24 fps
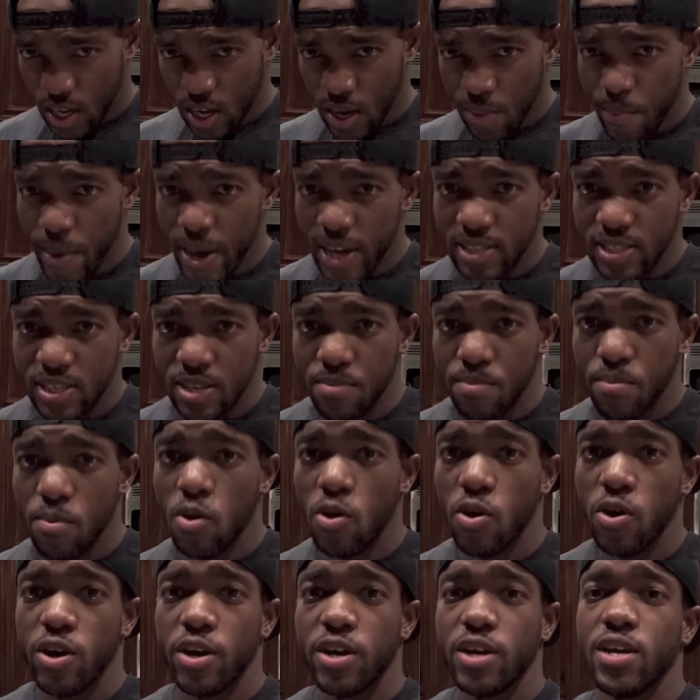makes it
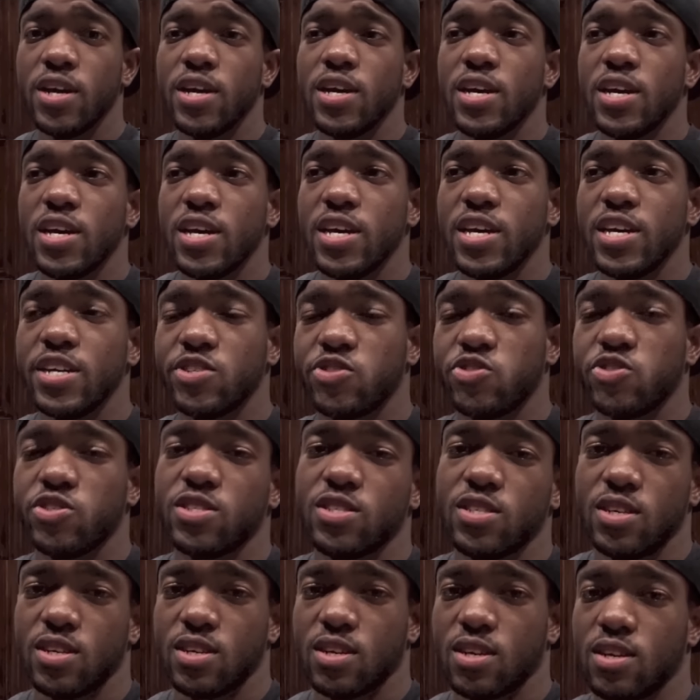more
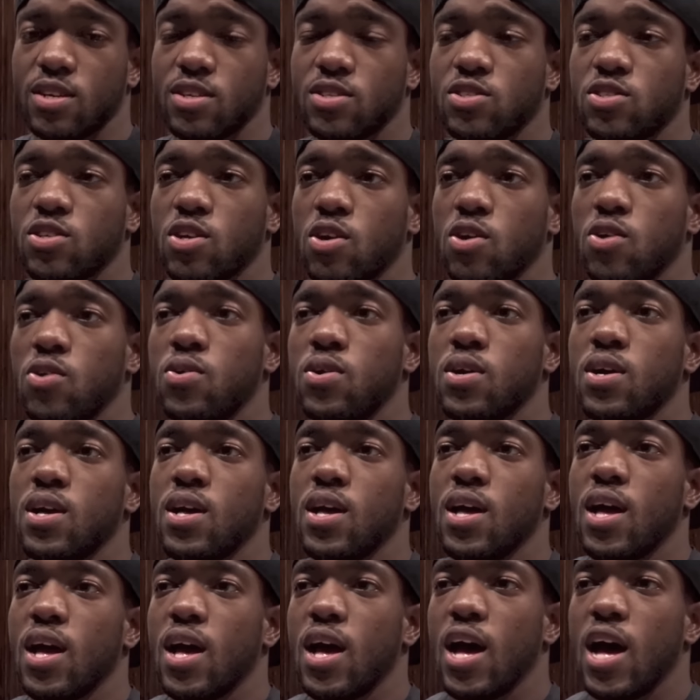interesting. So
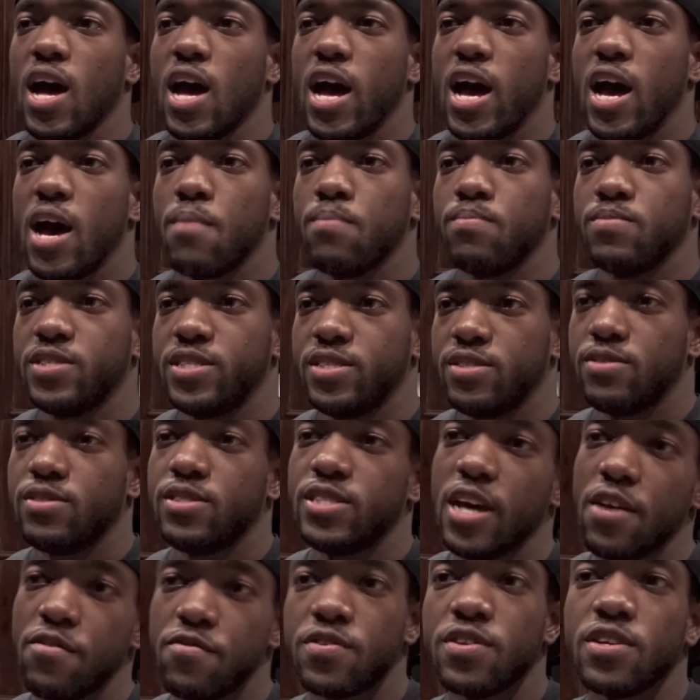I'm
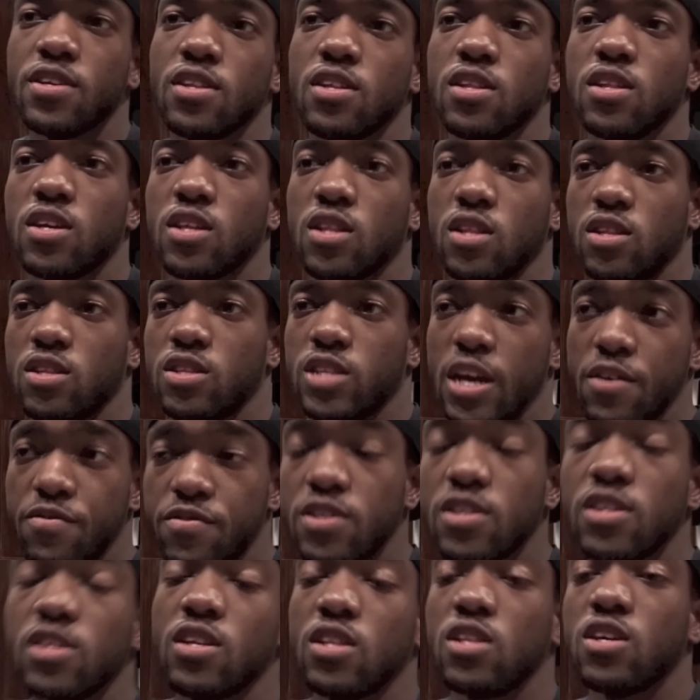
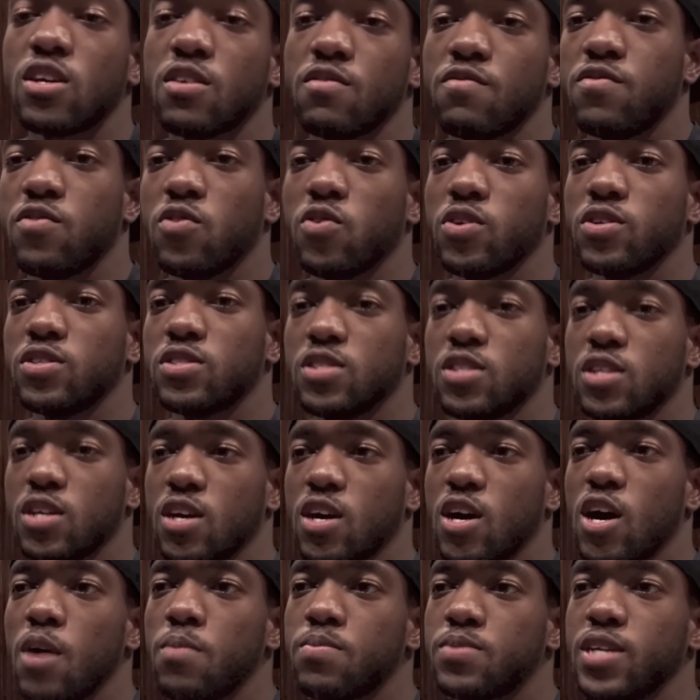definitely looking forward
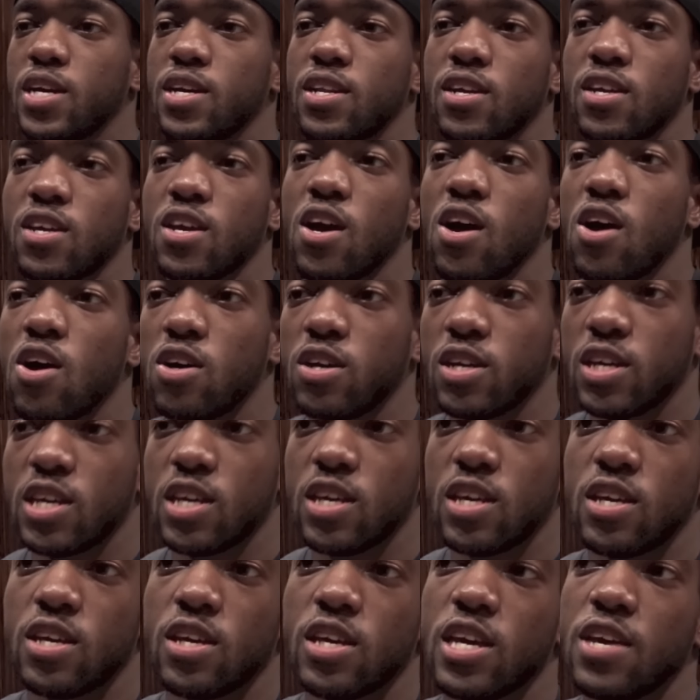to updating y'all and
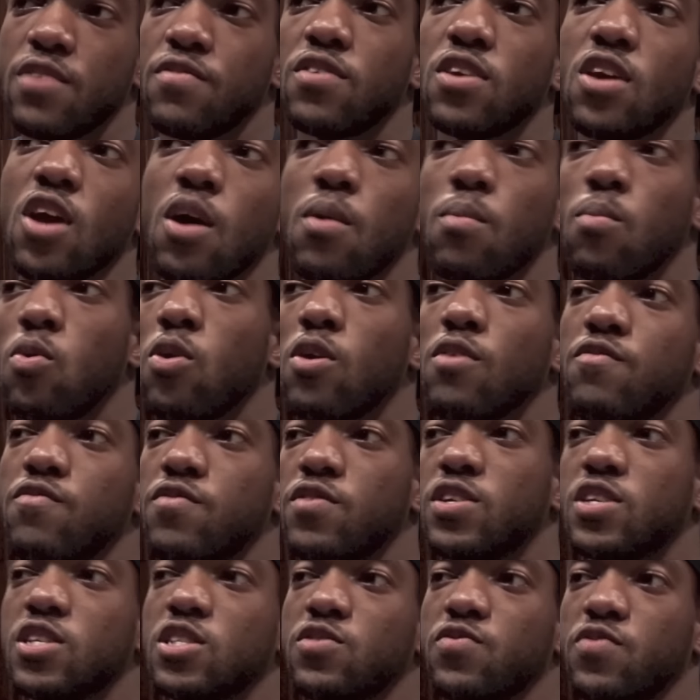giving y'all more
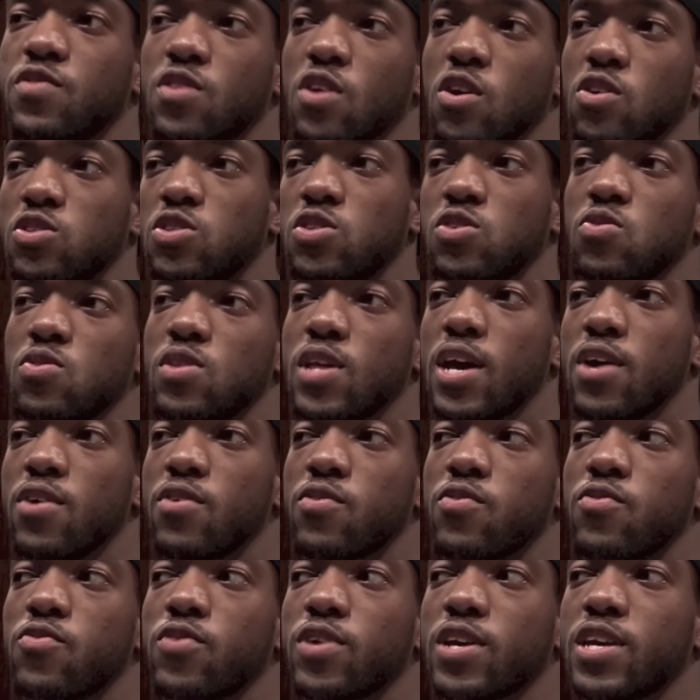footage. For those of you that
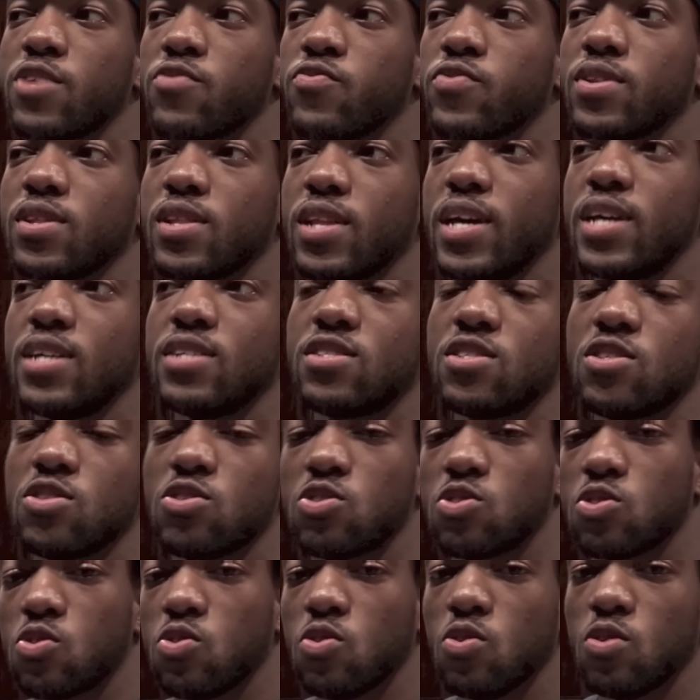can relate to
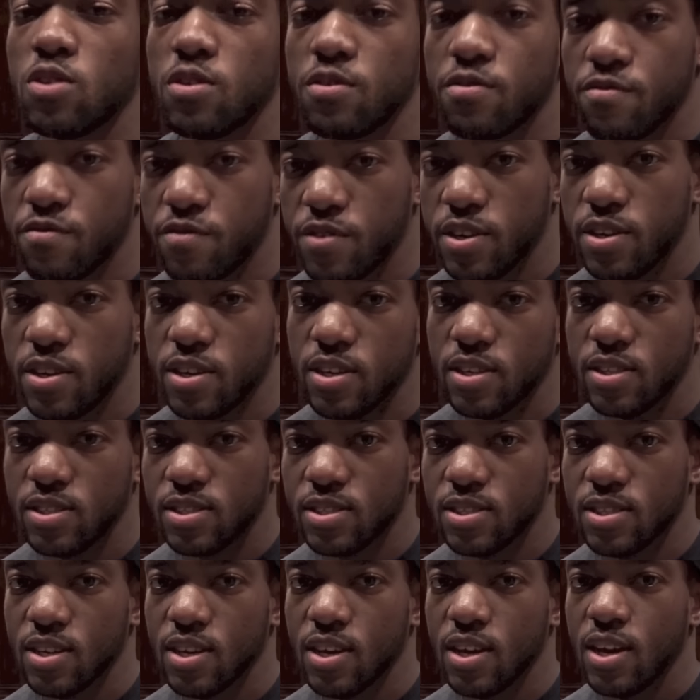school and
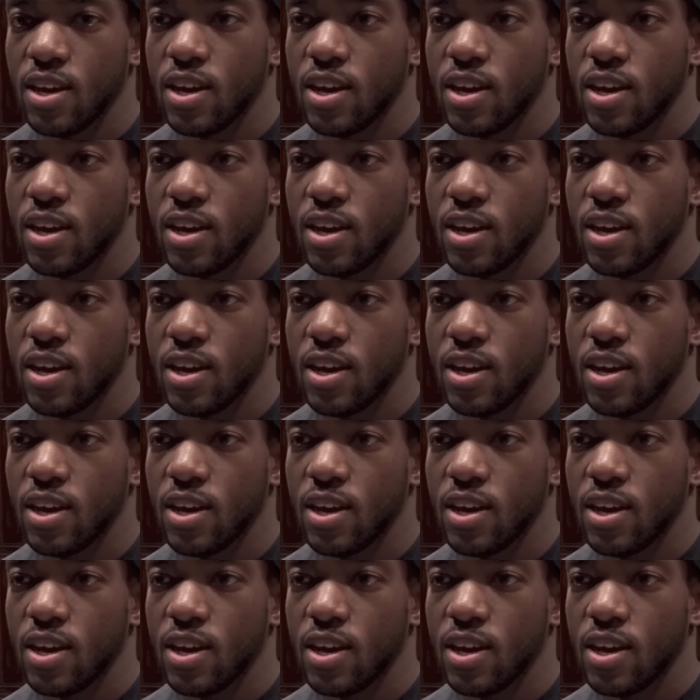fitness,